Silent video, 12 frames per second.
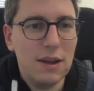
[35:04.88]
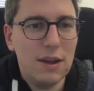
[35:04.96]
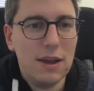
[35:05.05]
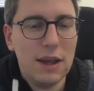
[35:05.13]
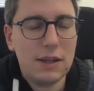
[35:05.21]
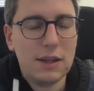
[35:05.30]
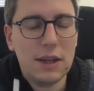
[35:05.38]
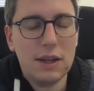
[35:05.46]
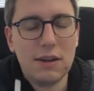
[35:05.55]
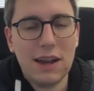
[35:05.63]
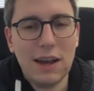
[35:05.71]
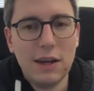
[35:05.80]

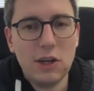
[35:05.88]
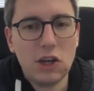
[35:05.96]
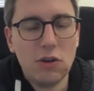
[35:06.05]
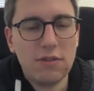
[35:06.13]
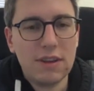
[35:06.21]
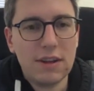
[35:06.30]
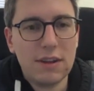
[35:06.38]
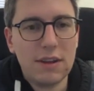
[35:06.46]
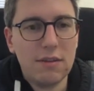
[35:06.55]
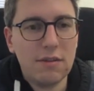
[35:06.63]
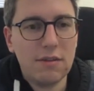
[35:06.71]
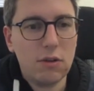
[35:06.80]
it clearly shows that this
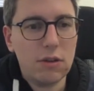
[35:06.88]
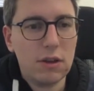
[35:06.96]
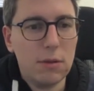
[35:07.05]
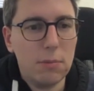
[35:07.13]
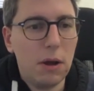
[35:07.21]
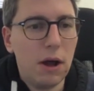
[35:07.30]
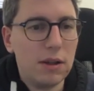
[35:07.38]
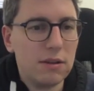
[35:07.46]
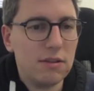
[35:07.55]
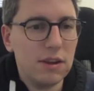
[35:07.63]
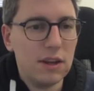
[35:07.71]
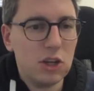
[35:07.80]
is not a
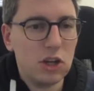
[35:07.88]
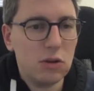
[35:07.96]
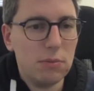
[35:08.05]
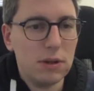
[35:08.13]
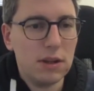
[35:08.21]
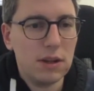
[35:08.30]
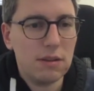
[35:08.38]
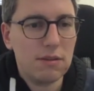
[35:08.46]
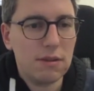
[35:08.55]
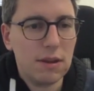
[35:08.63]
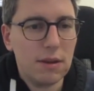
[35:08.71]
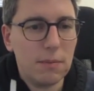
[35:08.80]
partisan issue, but it's